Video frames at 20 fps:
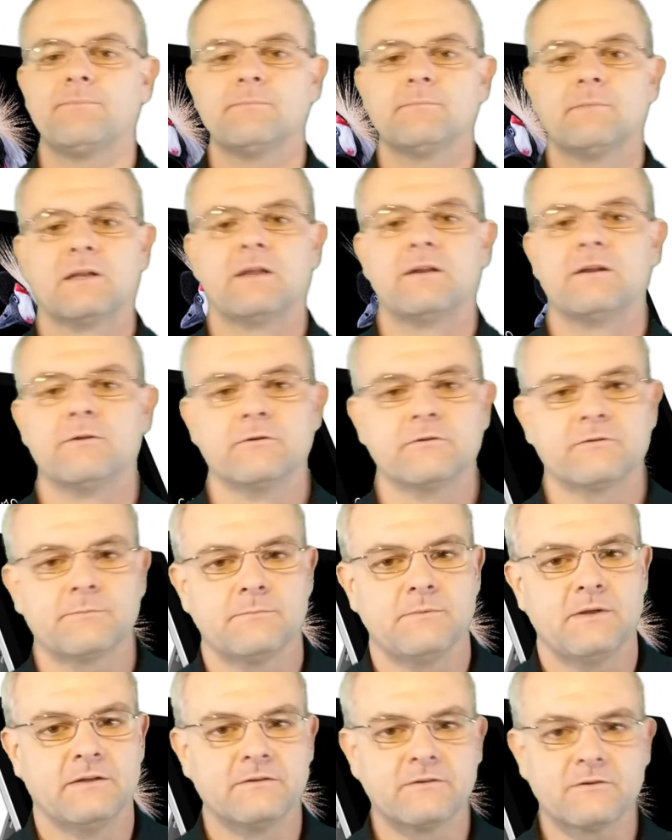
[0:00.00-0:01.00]
but I know there's
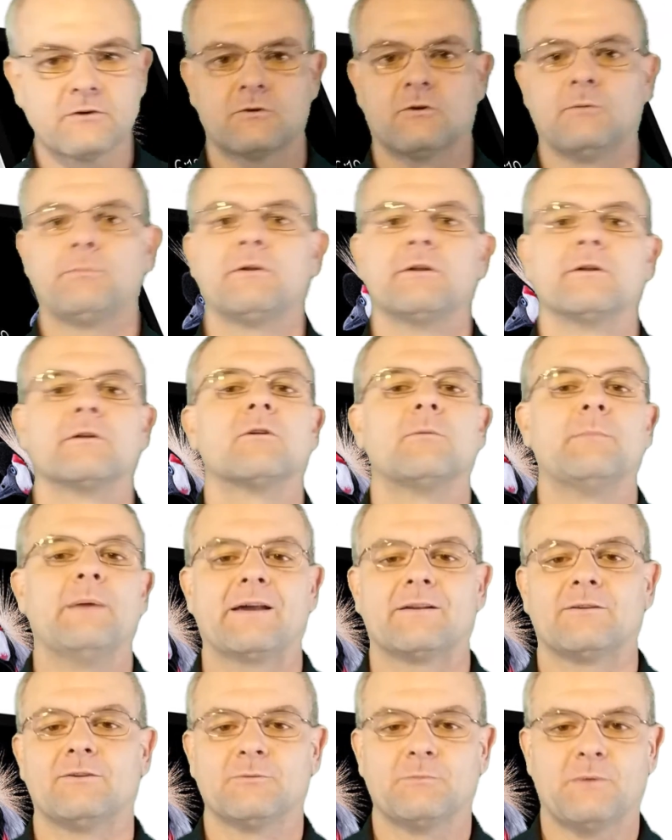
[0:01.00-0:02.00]
internal political
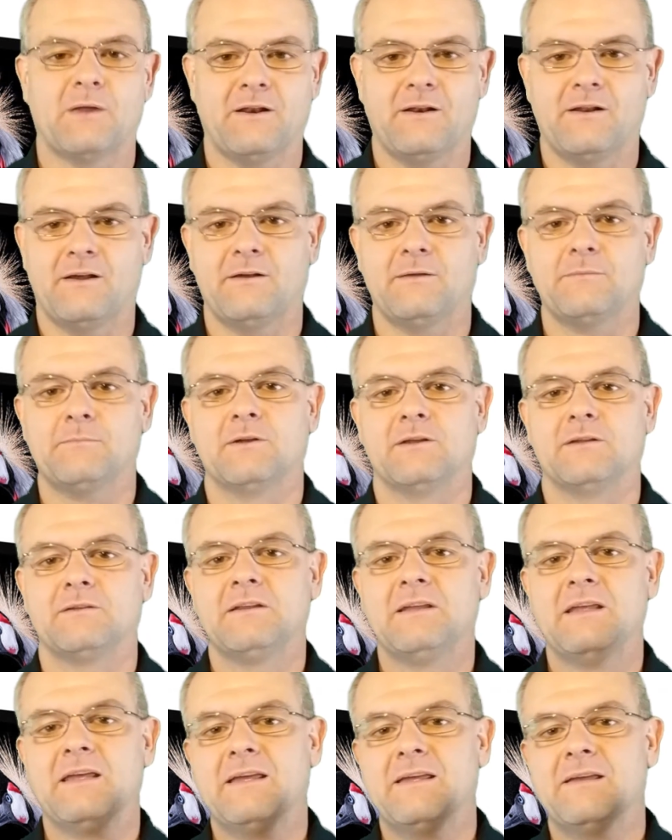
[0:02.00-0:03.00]
battles, why not? But
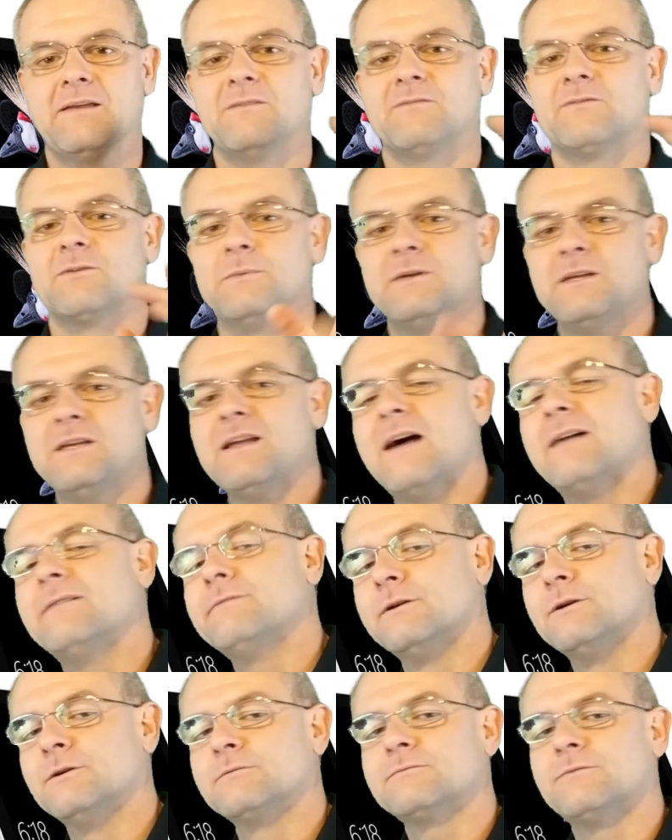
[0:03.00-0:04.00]
for me, I
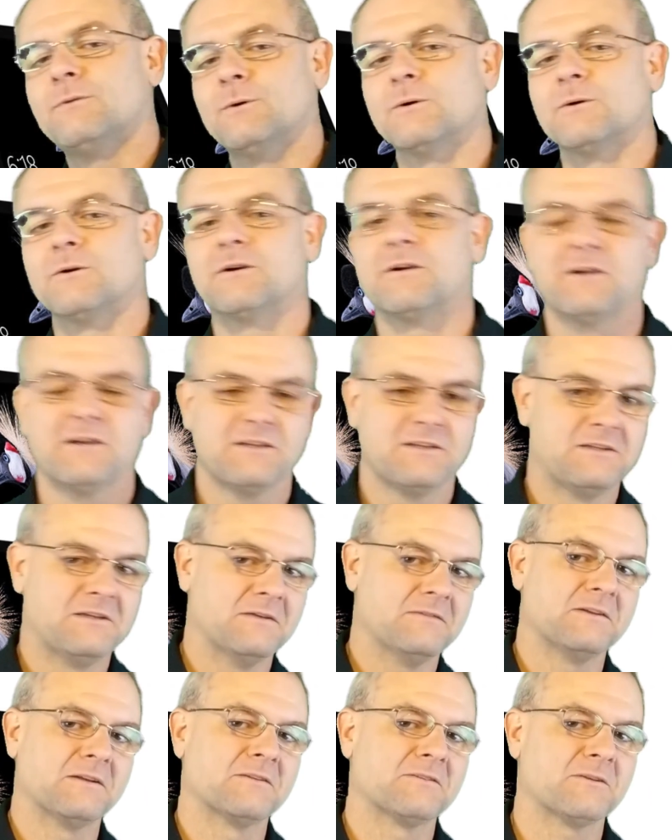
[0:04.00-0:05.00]
vote for
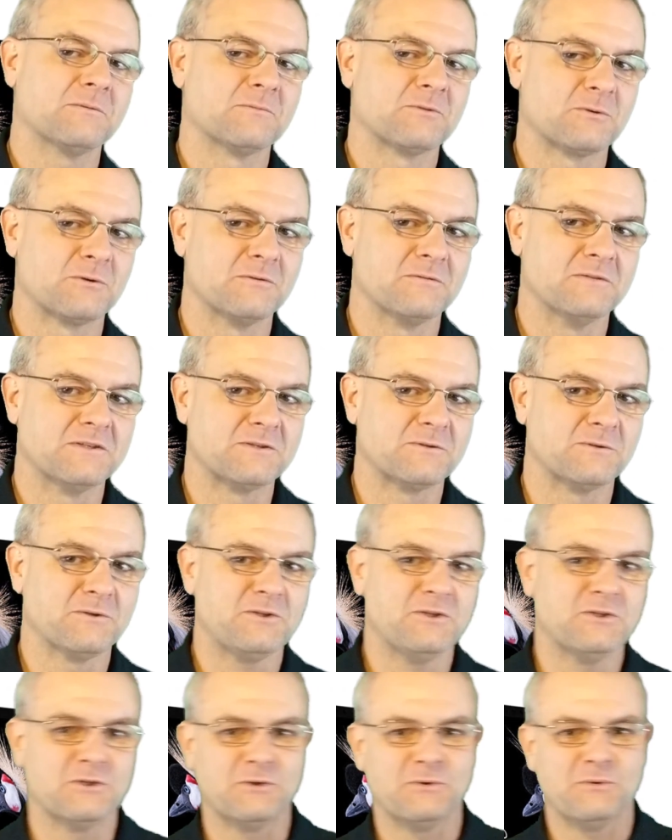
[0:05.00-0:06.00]
giving them some sort of visual
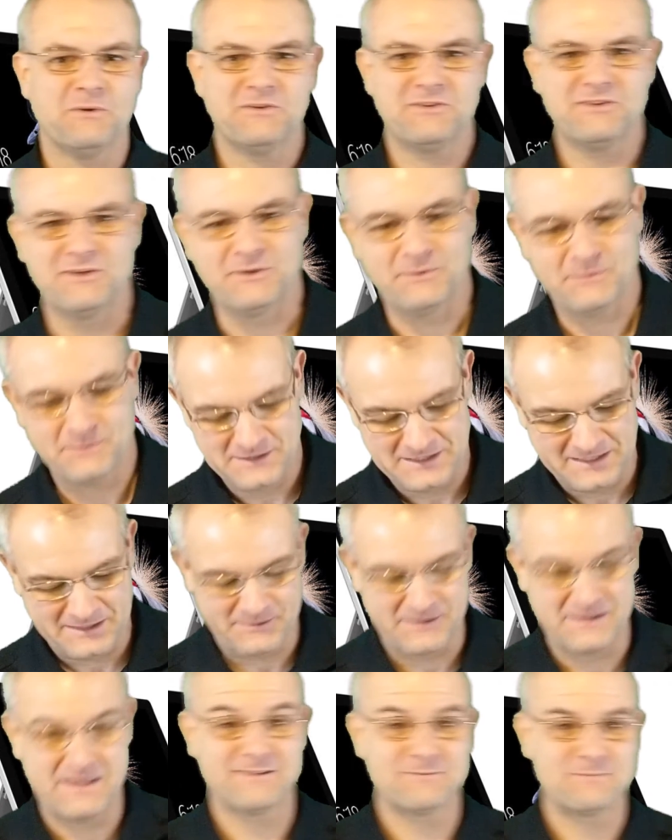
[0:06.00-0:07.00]
cue. So
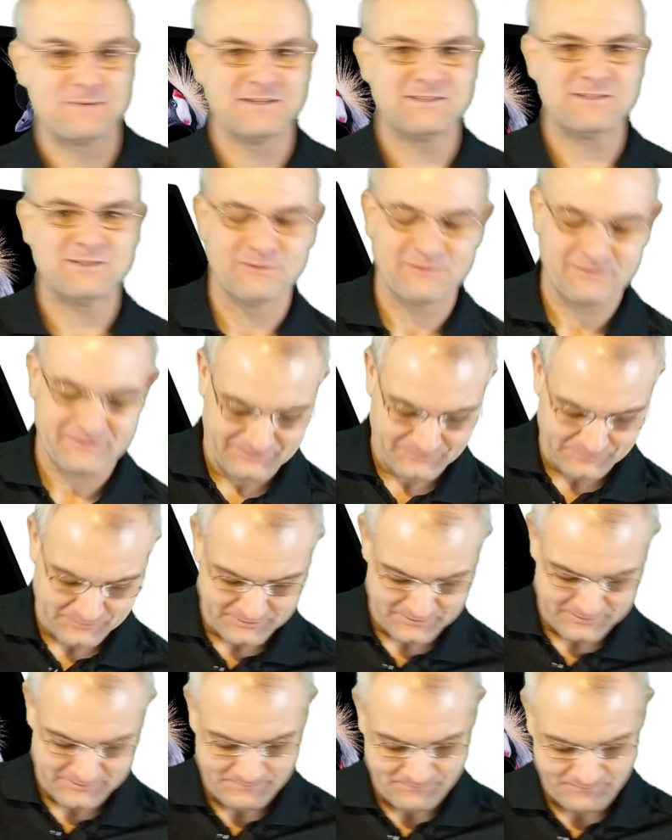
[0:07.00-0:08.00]
anyway, that's my 2 cents
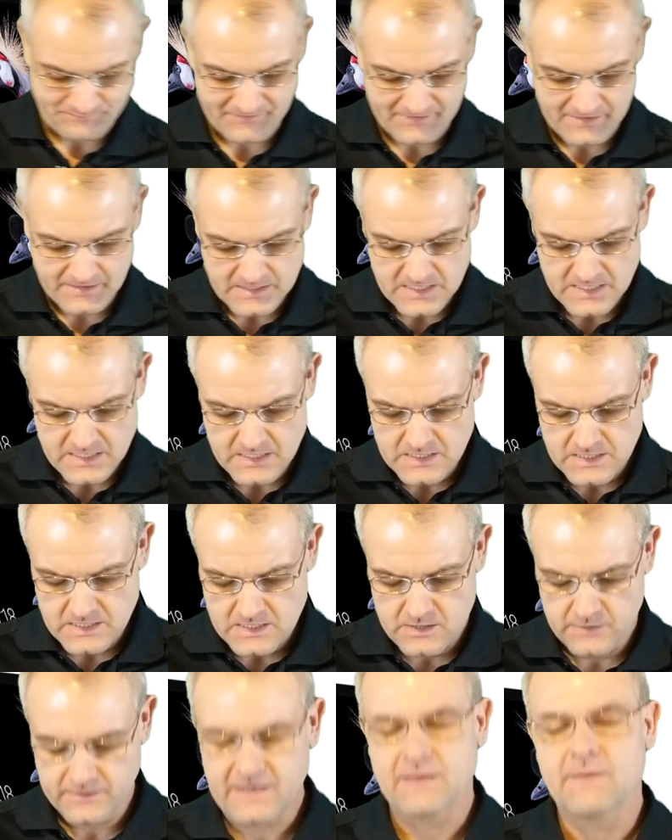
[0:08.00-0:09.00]
worth.
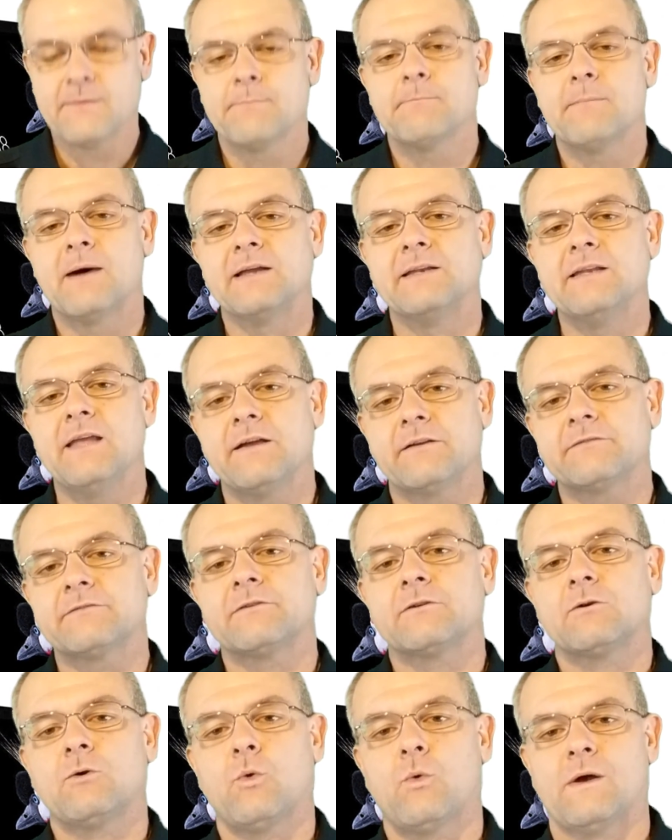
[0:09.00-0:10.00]
Okay, my
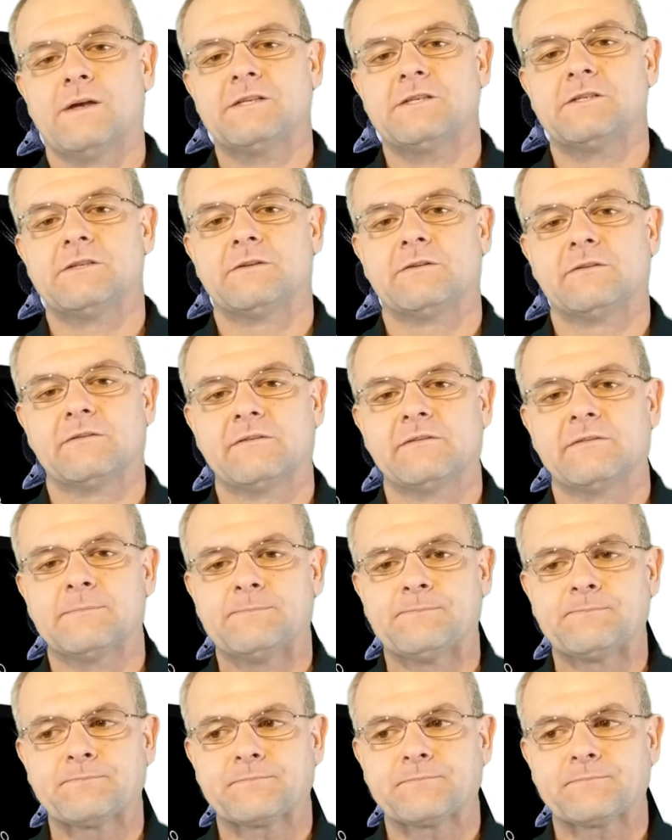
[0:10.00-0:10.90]
next questions